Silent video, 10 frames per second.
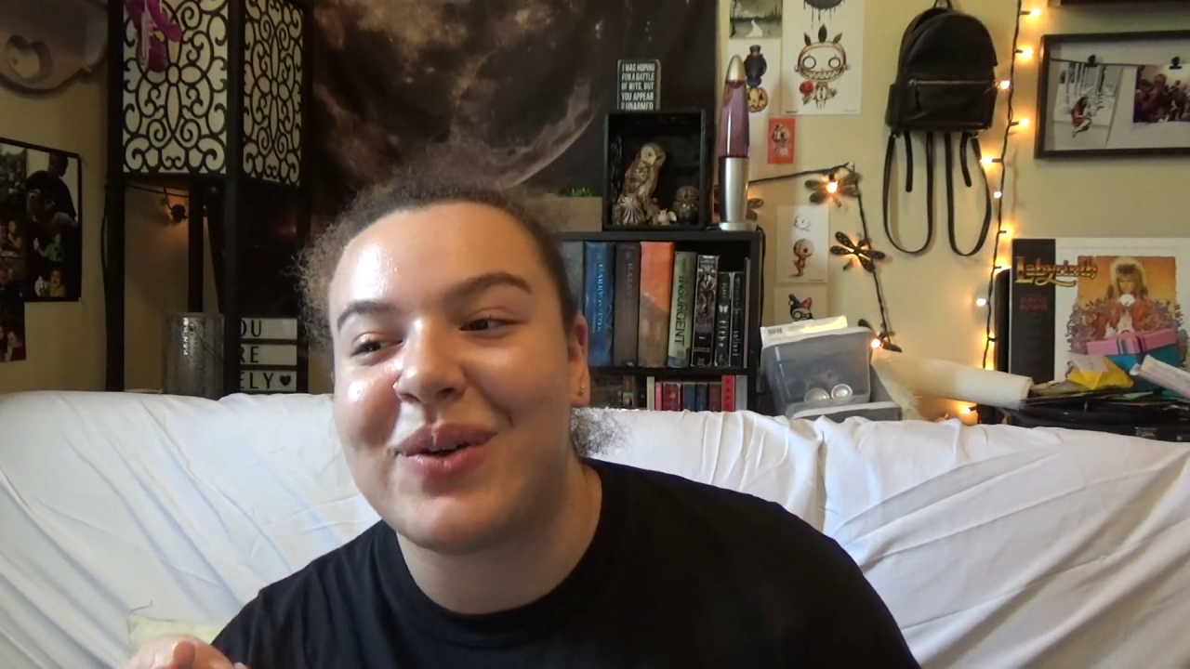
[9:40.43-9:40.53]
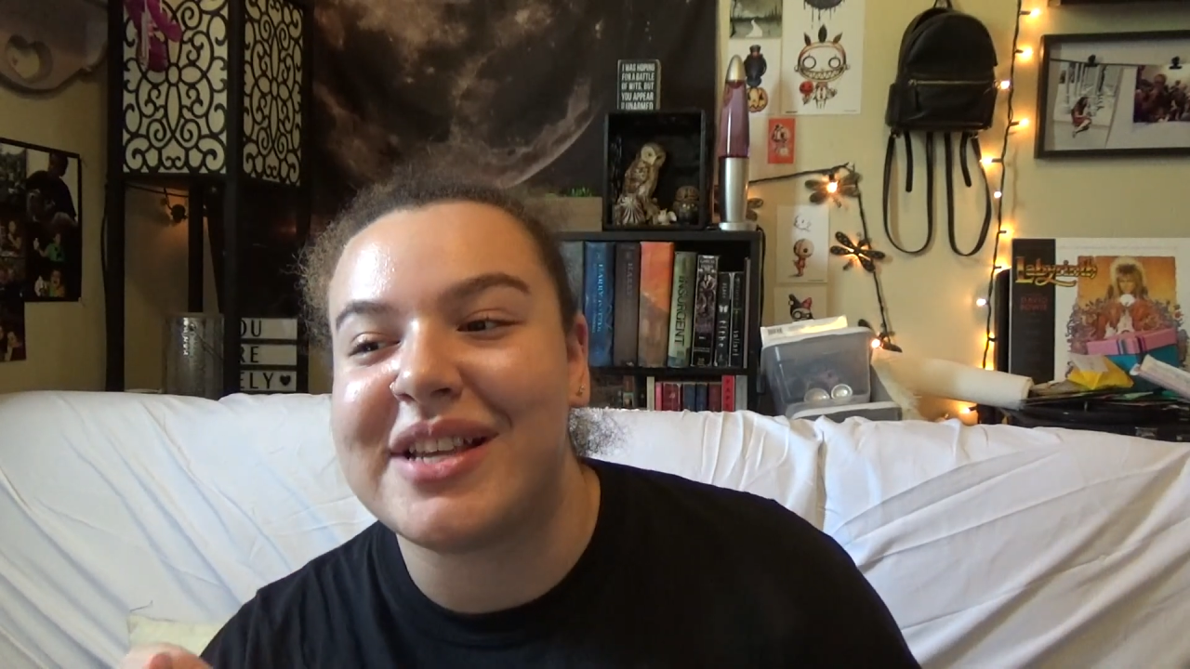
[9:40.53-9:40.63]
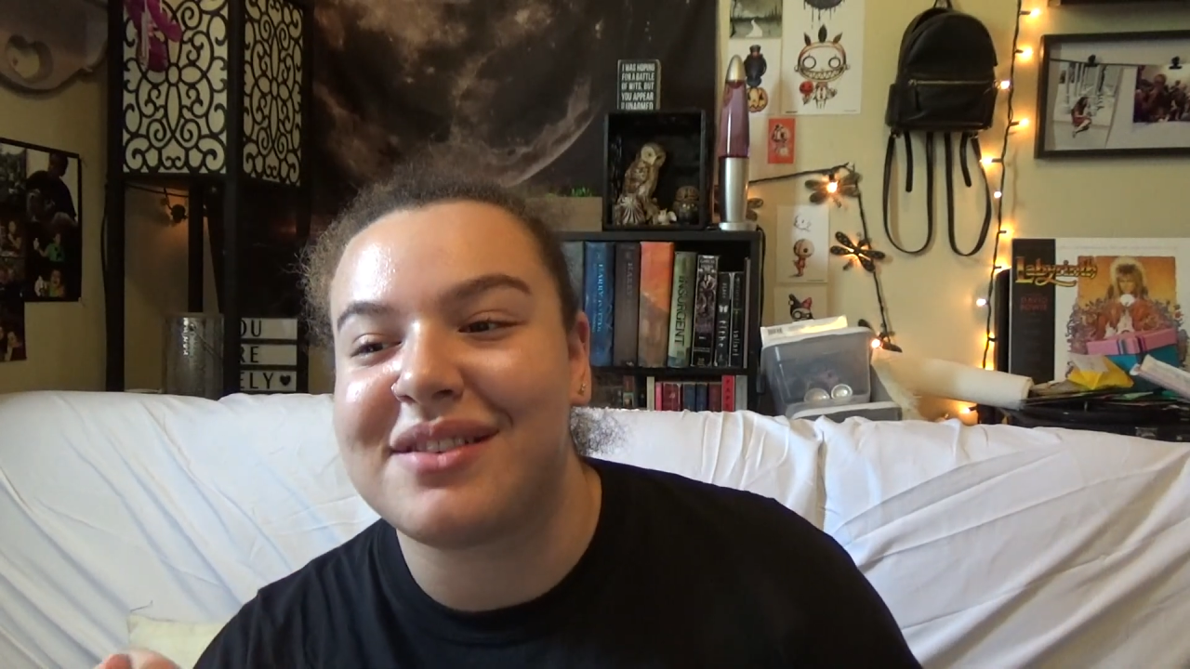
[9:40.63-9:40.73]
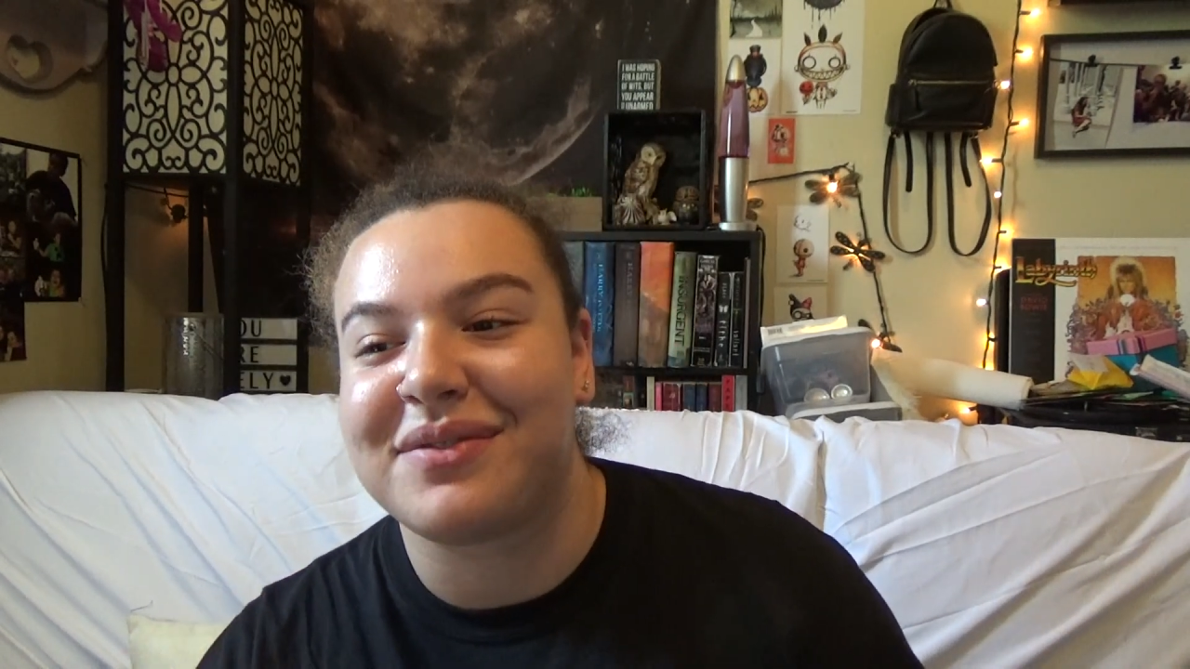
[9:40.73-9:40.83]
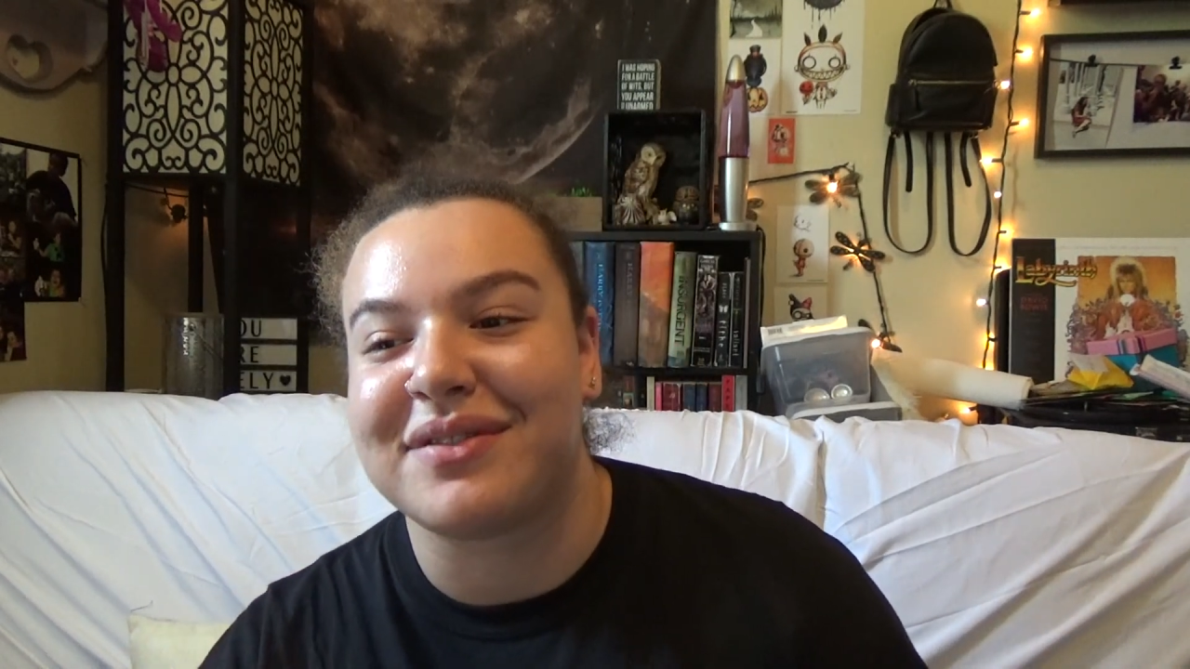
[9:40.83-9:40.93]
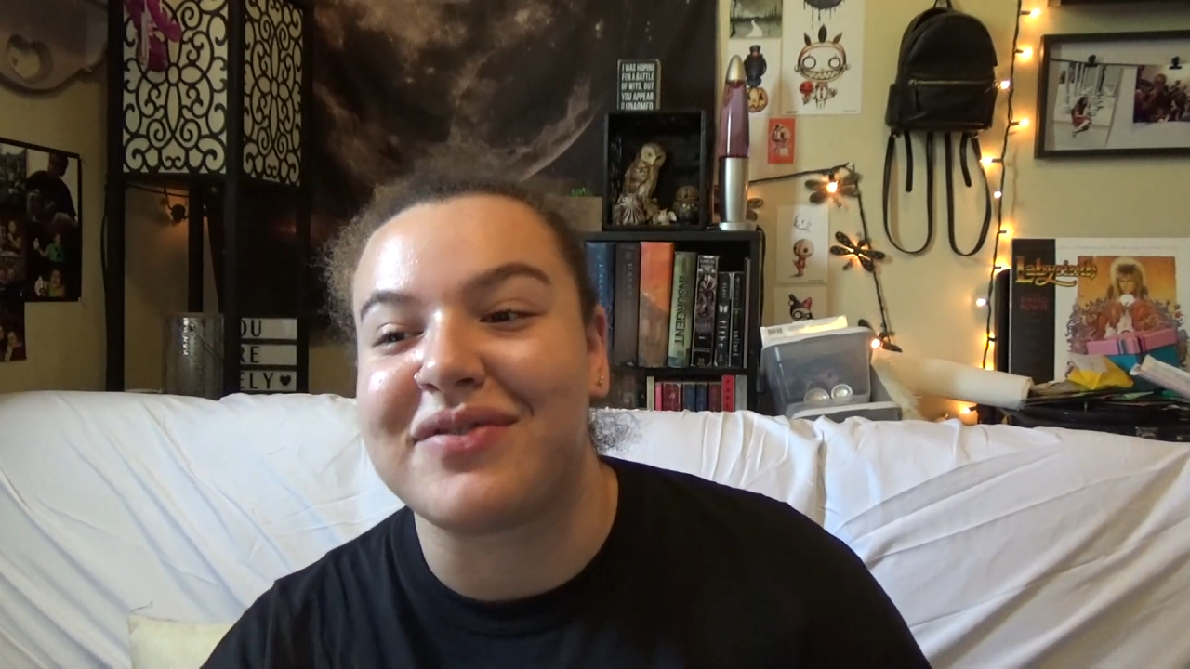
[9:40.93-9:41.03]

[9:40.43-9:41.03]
twice if we're